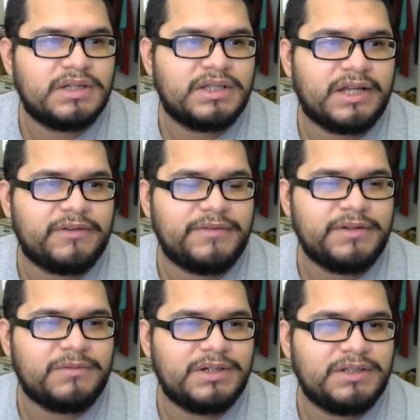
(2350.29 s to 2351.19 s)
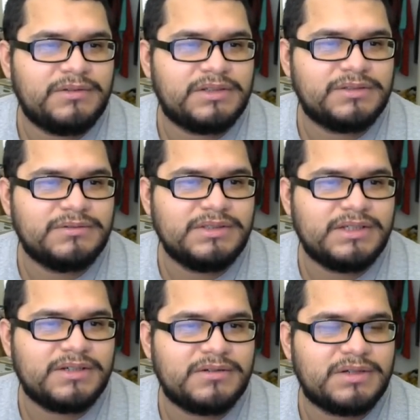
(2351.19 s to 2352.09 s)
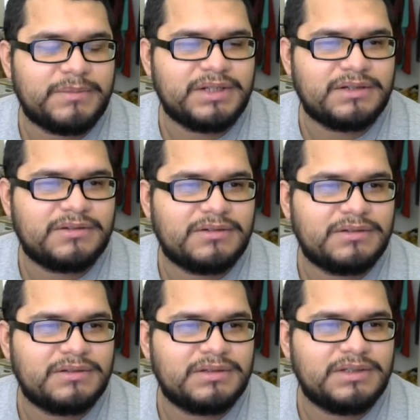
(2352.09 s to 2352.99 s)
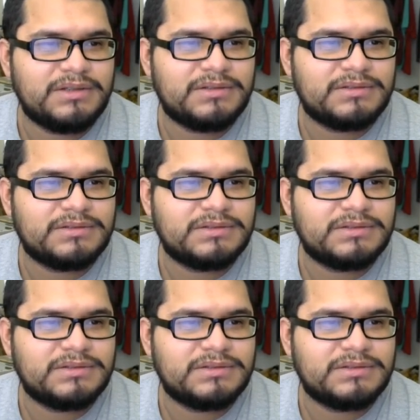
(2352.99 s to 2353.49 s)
Now, if you don't want to do the 2D code, I mean, you know,